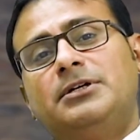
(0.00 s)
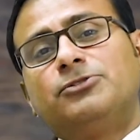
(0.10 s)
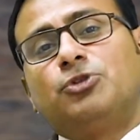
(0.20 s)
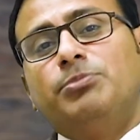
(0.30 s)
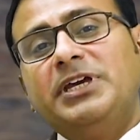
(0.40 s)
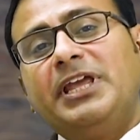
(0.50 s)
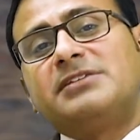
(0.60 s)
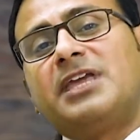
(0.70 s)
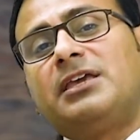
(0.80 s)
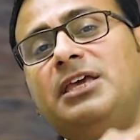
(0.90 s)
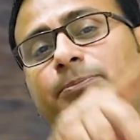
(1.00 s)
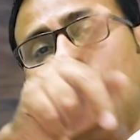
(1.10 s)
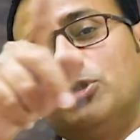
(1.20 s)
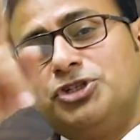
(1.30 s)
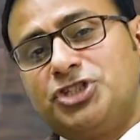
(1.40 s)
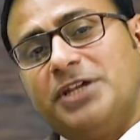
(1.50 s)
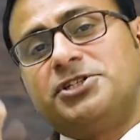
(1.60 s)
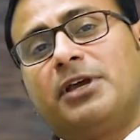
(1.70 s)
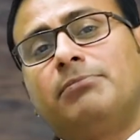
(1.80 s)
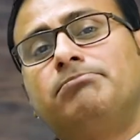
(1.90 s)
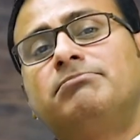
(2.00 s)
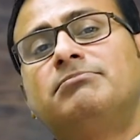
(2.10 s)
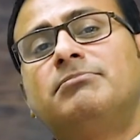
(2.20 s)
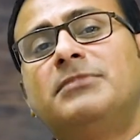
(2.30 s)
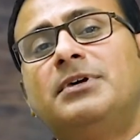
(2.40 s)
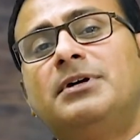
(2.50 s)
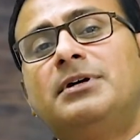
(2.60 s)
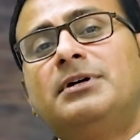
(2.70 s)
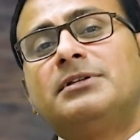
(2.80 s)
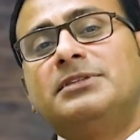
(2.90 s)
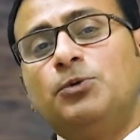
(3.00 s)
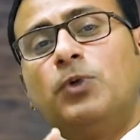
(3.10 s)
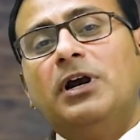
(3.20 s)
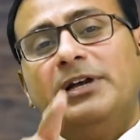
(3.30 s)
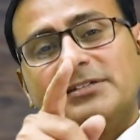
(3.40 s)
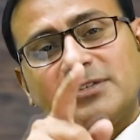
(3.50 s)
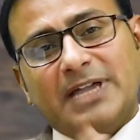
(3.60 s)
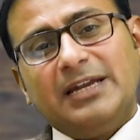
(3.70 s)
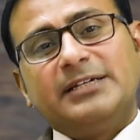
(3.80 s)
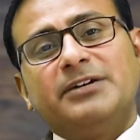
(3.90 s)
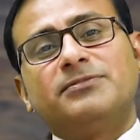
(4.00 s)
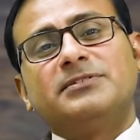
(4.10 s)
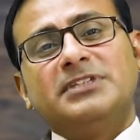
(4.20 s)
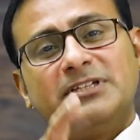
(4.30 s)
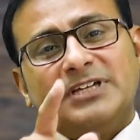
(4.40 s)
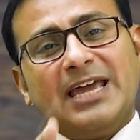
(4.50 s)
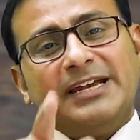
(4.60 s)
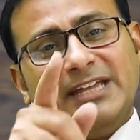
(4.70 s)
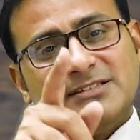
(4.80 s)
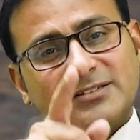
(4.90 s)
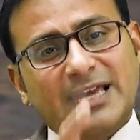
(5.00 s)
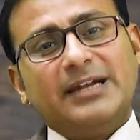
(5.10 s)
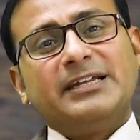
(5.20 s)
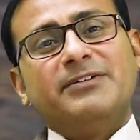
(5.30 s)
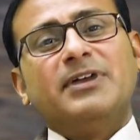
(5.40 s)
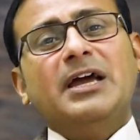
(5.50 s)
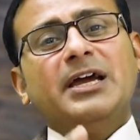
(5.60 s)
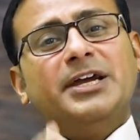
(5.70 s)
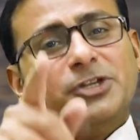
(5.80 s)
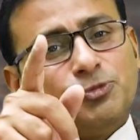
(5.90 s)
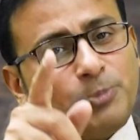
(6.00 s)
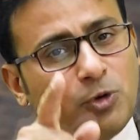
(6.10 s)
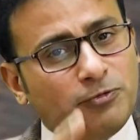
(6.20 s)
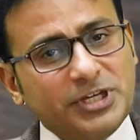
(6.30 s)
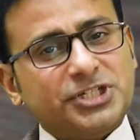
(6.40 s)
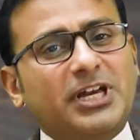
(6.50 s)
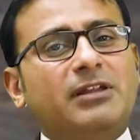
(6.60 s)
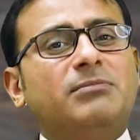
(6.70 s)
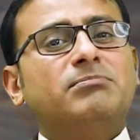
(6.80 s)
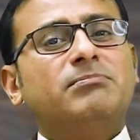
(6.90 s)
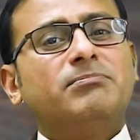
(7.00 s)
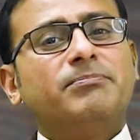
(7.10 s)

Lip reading: So meanings, they keep on changing. The world is relative. The reality is relative. It is provisional.